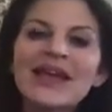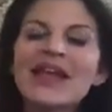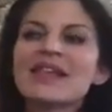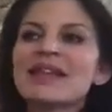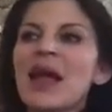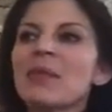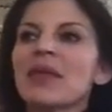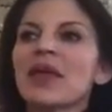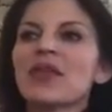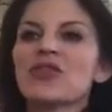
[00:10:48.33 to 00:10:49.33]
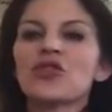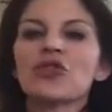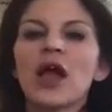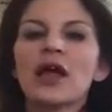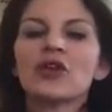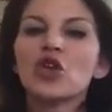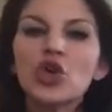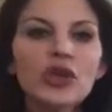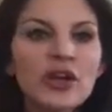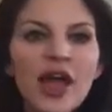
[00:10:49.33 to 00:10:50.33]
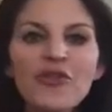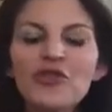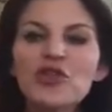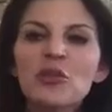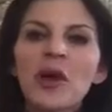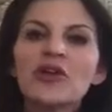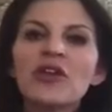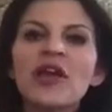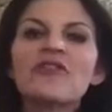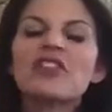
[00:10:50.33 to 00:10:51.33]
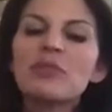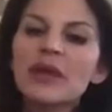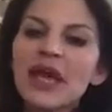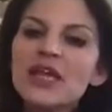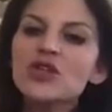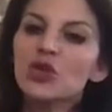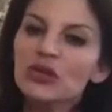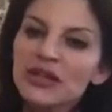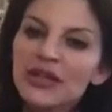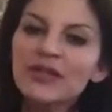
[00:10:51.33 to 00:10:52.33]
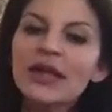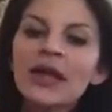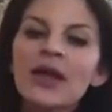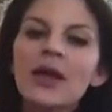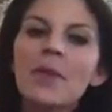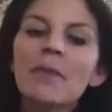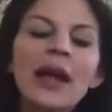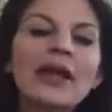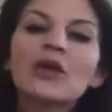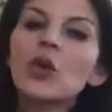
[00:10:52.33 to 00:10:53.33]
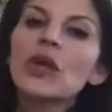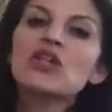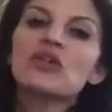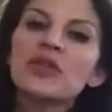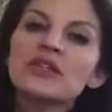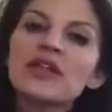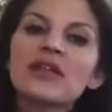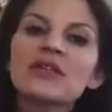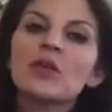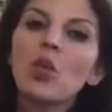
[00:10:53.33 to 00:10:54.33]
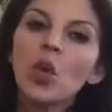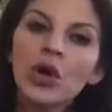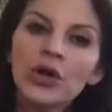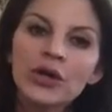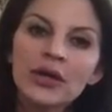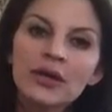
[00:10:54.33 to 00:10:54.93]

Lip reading: It's not because you're not good enough or smart enough. It's because you're living by an equation that doesn't work.